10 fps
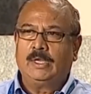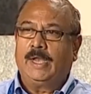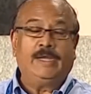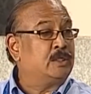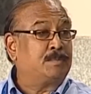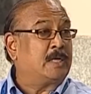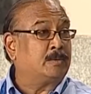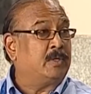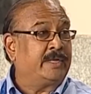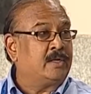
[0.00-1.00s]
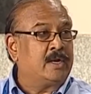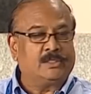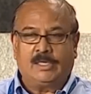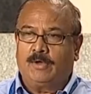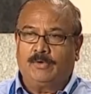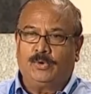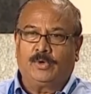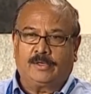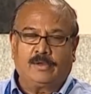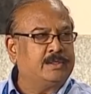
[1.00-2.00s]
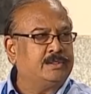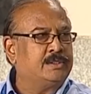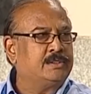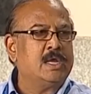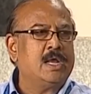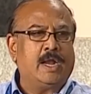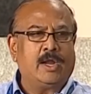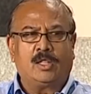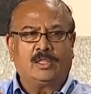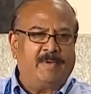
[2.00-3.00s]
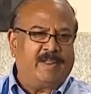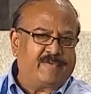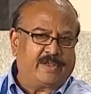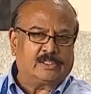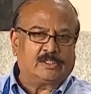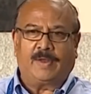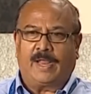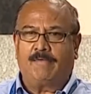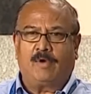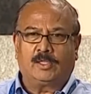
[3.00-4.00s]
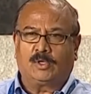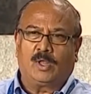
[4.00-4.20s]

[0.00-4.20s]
It is possible. Technology now, new technologies, and all the manufacturers, we have all the